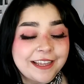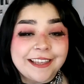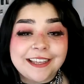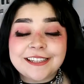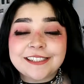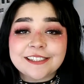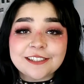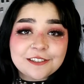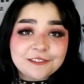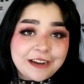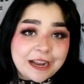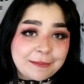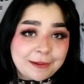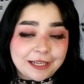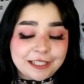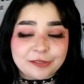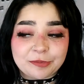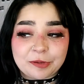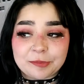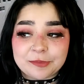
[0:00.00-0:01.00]
He's gonna rate
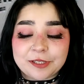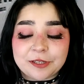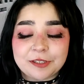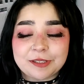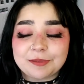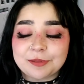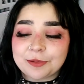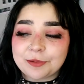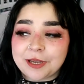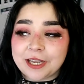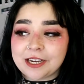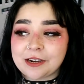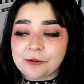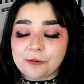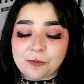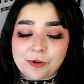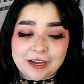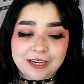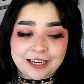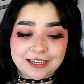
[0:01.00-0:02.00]
my swimsuits between
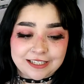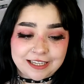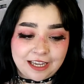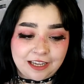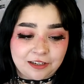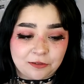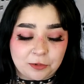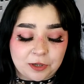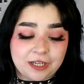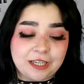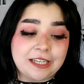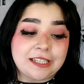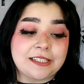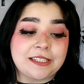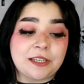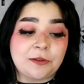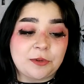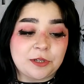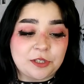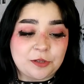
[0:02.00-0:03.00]
one and ten. We're gonna
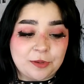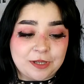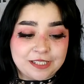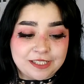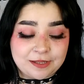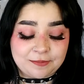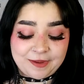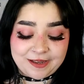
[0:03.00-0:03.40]
see which one's the